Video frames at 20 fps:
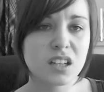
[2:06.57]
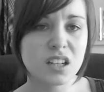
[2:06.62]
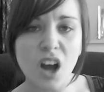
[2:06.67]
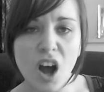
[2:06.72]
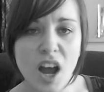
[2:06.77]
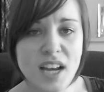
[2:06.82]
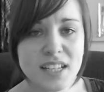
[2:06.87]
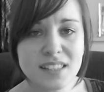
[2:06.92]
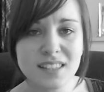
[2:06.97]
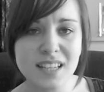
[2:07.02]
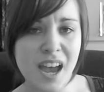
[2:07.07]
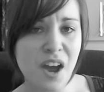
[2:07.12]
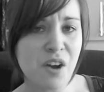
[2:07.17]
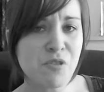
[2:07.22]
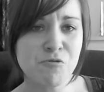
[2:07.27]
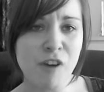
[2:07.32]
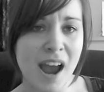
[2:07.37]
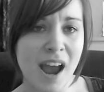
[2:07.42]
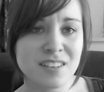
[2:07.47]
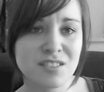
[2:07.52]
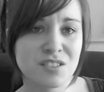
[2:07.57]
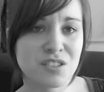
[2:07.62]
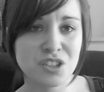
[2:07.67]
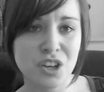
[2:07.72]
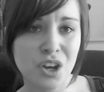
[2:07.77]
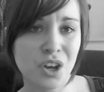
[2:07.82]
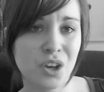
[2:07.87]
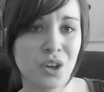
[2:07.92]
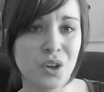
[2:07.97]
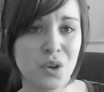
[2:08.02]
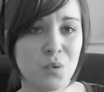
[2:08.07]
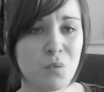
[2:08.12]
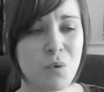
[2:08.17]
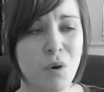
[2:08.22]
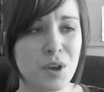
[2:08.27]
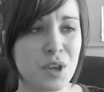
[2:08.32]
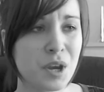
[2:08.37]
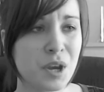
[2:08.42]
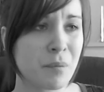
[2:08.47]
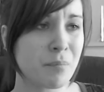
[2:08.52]
Guys get harassed too,
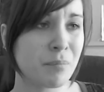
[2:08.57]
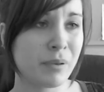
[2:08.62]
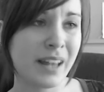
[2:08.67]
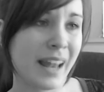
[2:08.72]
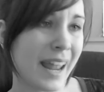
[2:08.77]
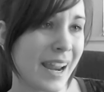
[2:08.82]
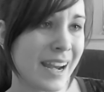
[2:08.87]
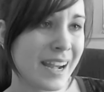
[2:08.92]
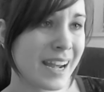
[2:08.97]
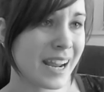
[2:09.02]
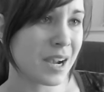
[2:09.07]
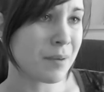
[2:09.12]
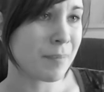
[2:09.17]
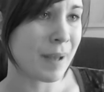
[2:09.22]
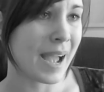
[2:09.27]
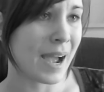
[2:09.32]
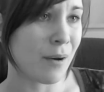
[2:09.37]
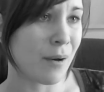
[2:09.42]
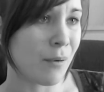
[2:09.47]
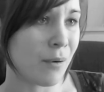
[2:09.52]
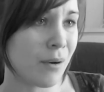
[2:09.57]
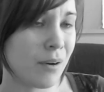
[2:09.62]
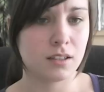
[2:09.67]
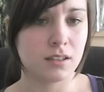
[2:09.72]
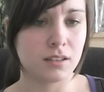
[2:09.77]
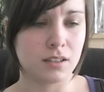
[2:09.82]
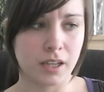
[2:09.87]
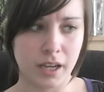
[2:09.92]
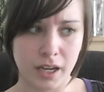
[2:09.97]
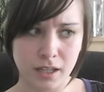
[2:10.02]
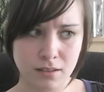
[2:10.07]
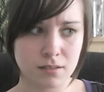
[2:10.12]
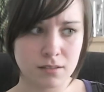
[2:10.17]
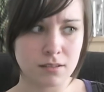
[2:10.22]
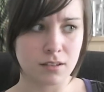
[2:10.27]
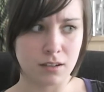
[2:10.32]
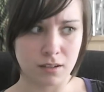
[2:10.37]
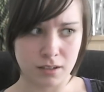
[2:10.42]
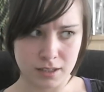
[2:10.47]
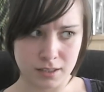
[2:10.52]
what are you complaining about? Yes,
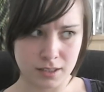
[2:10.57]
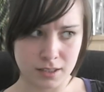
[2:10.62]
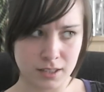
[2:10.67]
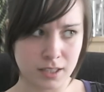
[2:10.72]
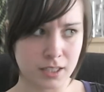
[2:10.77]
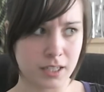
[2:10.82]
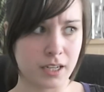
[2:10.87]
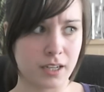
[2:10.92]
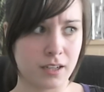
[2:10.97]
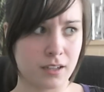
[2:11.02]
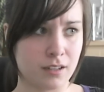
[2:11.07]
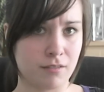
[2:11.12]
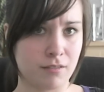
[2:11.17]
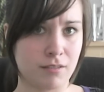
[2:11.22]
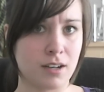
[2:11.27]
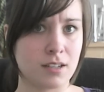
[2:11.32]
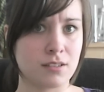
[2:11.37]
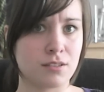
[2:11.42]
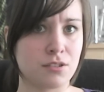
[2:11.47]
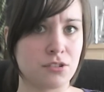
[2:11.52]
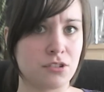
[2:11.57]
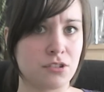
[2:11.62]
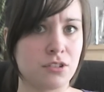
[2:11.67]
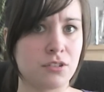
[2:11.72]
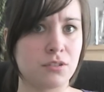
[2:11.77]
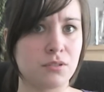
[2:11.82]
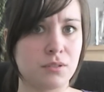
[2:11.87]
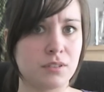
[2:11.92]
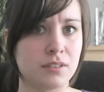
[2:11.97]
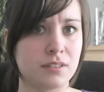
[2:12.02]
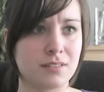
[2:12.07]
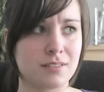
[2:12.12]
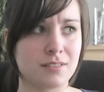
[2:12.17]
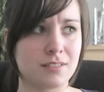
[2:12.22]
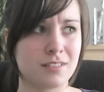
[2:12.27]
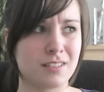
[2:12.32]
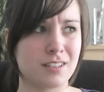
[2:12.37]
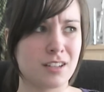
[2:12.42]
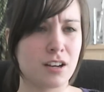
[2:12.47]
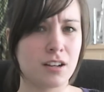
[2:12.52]
guys get harassed too, and there's
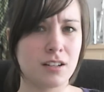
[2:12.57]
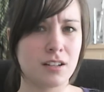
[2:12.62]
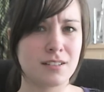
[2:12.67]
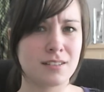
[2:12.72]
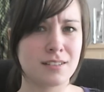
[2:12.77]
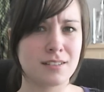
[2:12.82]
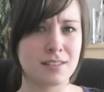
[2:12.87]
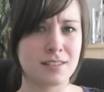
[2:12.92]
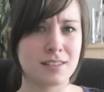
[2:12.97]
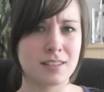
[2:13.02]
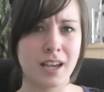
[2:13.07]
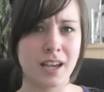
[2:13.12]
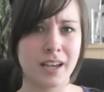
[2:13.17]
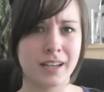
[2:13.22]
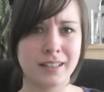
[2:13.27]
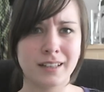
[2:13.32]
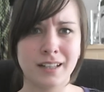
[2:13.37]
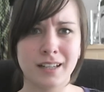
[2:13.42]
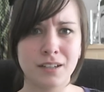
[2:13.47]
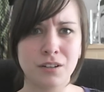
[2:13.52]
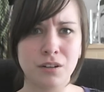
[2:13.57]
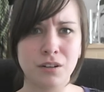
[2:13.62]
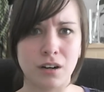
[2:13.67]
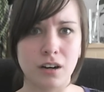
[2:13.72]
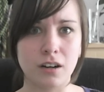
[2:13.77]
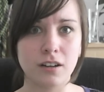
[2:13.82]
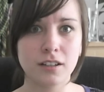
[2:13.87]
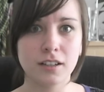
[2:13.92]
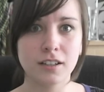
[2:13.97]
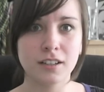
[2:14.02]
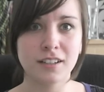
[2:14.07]
girl isn't saying they're not.